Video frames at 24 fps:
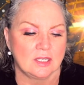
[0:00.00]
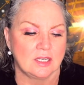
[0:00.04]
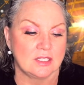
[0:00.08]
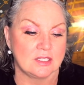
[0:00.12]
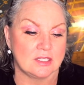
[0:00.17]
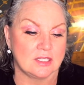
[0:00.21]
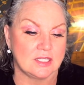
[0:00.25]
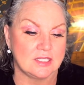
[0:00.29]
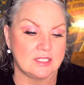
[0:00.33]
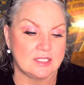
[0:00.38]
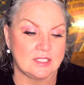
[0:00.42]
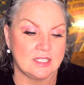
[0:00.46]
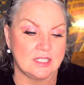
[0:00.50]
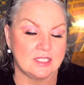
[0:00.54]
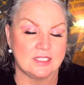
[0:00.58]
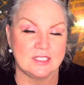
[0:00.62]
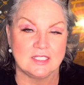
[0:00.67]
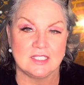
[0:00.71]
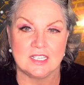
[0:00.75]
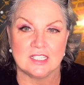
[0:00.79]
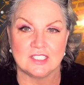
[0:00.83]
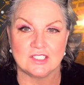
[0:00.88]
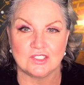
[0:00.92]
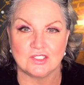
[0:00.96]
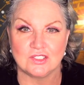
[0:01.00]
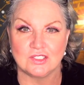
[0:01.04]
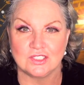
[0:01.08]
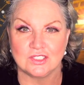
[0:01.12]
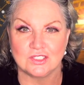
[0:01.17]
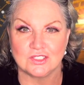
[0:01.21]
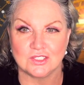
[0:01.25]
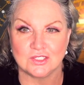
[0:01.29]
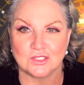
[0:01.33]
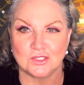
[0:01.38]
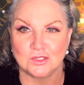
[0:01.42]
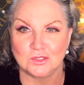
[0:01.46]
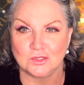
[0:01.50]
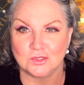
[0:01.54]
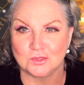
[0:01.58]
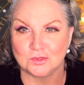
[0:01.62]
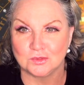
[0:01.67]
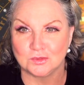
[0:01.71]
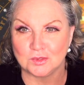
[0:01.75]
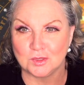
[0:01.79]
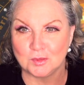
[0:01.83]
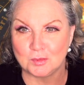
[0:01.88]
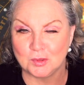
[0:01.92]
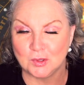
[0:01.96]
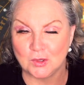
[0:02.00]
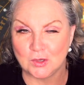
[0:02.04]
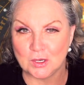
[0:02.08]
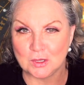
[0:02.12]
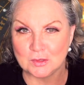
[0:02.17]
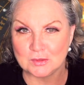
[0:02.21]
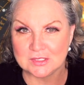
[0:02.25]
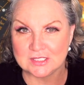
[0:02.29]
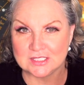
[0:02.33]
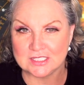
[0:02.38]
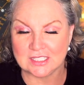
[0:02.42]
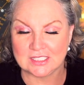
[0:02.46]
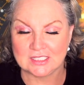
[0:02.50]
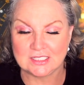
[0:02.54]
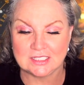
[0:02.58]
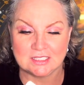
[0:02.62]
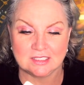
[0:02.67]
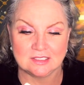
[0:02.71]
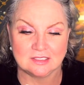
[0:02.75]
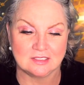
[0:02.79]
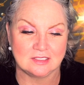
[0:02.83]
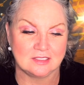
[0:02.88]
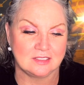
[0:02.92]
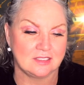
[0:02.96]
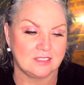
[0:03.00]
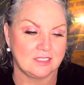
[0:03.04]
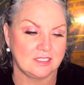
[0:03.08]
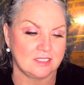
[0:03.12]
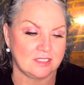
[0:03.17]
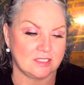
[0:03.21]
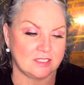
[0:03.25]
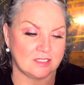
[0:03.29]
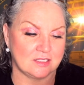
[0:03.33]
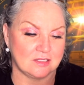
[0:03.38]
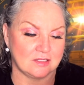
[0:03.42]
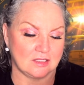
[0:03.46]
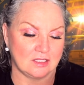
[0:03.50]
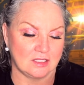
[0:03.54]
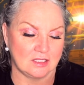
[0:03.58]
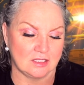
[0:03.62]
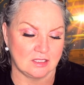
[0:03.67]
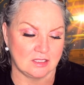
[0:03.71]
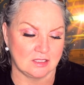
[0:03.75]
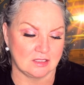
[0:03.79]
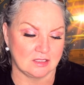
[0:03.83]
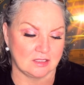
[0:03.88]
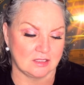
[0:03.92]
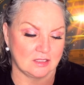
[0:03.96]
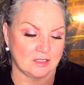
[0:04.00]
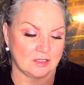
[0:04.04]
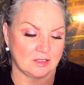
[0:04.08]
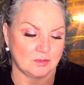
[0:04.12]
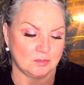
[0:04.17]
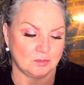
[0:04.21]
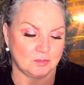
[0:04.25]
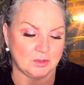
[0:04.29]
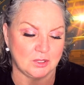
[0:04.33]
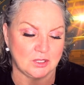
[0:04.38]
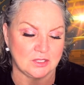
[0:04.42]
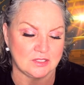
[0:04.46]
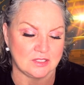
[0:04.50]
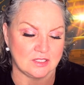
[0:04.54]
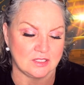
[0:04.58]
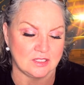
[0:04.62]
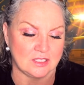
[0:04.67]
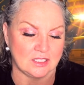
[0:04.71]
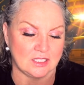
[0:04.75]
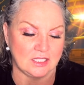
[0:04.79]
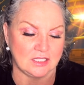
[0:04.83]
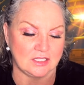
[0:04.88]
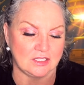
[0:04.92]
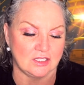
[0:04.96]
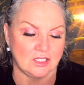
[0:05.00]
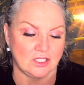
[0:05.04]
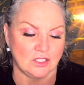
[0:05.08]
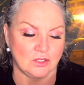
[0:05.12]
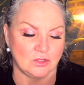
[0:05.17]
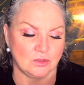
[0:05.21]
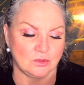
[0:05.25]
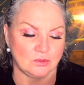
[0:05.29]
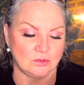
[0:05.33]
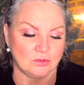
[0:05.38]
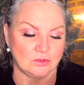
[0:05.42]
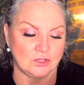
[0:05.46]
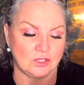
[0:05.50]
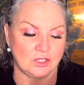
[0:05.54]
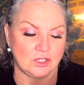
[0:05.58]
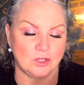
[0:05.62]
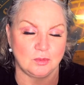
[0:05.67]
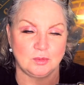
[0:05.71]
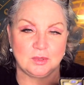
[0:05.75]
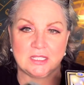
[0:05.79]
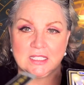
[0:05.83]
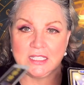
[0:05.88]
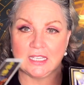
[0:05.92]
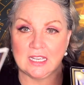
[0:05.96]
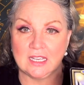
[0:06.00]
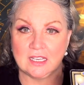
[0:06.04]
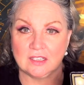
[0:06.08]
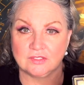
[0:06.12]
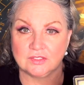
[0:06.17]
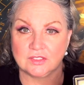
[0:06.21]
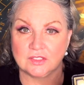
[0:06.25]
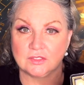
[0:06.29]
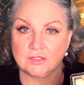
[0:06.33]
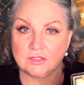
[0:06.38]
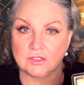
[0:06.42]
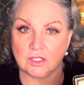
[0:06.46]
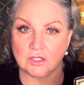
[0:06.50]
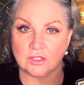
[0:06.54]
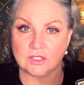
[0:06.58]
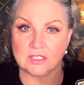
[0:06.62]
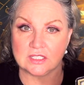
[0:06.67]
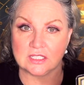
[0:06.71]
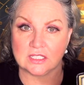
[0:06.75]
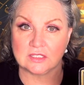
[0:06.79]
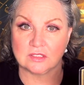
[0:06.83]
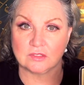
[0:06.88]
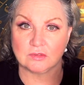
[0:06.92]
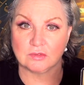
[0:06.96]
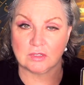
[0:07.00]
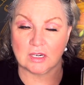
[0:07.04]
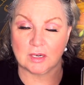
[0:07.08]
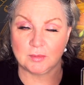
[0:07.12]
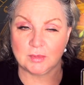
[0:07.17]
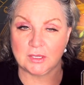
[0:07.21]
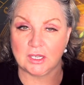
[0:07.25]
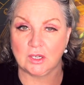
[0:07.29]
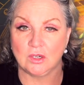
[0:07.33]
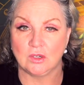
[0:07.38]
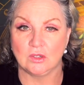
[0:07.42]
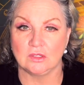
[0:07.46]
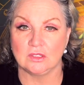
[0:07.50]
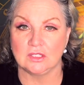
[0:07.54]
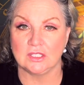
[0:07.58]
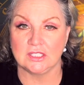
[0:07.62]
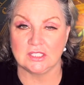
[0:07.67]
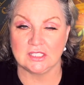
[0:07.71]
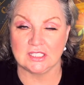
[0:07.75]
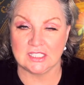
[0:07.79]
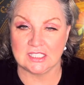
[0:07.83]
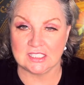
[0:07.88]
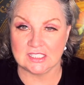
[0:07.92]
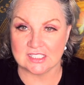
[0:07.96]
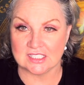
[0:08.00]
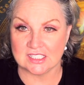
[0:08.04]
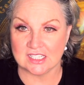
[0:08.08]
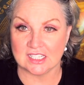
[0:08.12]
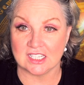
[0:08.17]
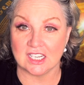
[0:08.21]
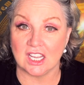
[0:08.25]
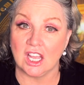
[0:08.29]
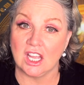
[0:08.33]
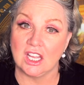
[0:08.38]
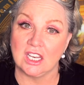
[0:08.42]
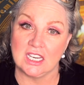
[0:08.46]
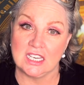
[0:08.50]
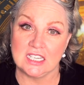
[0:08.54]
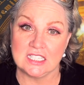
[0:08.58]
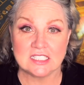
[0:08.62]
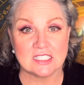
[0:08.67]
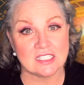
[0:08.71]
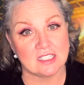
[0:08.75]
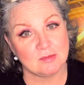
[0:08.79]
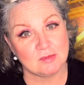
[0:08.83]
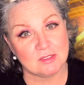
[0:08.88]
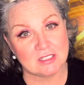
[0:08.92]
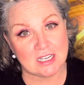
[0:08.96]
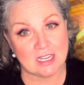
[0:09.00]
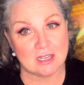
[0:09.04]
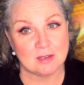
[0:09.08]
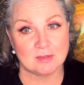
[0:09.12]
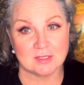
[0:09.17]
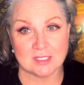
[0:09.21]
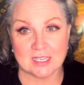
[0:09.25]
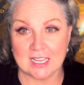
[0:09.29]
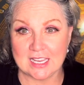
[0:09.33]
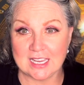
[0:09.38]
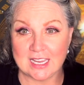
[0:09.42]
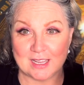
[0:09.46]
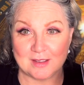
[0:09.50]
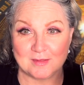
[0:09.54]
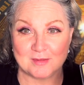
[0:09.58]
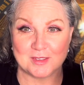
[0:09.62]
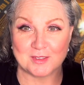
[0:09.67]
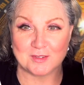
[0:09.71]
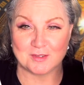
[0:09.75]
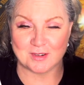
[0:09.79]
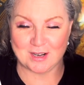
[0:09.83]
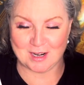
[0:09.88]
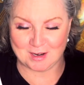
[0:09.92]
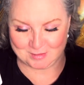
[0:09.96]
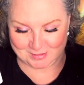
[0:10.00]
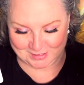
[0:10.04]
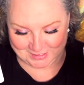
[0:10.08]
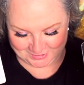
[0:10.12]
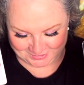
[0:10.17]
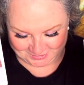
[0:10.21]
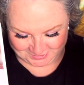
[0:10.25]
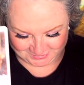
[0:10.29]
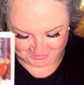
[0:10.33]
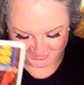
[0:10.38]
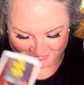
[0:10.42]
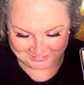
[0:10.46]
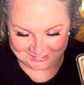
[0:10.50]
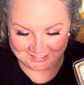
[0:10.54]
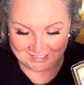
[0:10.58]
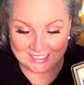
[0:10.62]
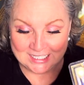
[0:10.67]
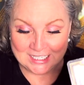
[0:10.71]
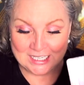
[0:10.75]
As I said in the astrological report, I was telling this person that I know, you know, be careful of going down the rabbit hole. And he said, honey, sometimes I am the rabbit hole.